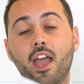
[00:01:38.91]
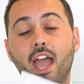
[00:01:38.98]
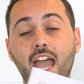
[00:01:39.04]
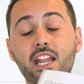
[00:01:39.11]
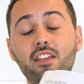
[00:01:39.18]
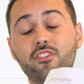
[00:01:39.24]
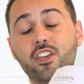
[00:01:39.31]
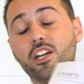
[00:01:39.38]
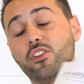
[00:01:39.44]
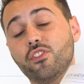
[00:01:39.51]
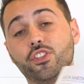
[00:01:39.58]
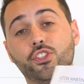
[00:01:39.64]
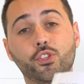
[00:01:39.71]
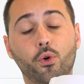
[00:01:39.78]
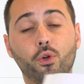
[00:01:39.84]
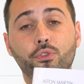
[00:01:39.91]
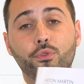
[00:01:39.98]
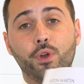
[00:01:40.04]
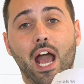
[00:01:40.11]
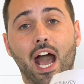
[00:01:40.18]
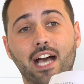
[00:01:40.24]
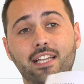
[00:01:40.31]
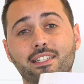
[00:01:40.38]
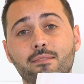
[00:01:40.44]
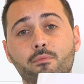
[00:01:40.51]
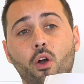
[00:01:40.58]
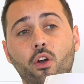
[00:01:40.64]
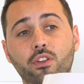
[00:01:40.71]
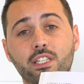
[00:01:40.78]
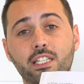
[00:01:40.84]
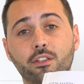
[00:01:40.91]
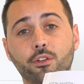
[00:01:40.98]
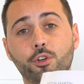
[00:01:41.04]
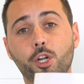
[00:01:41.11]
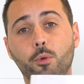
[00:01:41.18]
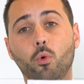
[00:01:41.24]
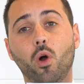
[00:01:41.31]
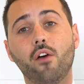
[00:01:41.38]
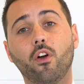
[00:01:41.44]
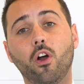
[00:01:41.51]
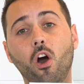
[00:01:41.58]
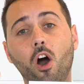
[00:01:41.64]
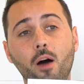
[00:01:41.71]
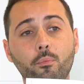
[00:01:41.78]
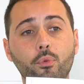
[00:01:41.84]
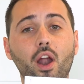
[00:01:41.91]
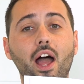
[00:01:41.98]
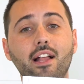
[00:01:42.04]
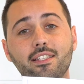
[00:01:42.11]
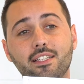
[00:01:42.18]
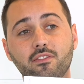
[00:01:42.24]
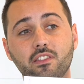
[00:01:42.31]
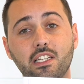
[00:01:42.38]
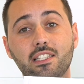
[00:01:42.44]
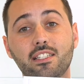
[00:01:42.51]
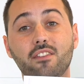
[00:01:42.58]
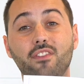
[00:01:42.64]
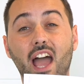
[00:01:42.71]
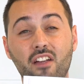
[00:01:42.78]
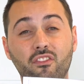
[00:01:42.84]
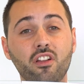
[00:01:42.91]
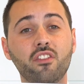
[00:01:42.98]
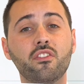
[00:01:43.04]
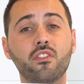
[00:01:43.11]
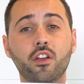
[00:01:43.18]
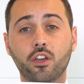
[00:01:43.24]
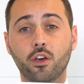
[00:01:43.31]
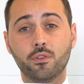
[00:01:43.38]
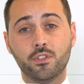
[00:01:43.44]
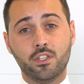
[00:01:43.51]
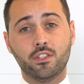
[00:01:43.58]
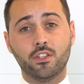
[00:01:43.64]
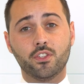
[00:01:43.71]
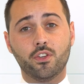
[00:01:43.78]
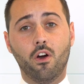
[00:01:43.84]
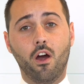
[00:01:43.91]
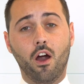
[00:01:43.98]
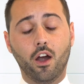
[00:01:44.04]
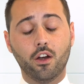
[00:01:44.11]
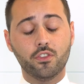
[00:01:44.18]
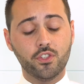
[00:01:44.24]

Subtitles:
Any vehicle that's sold through an Aston Martin dealership will have a comprehensive list of everything that goes into this car.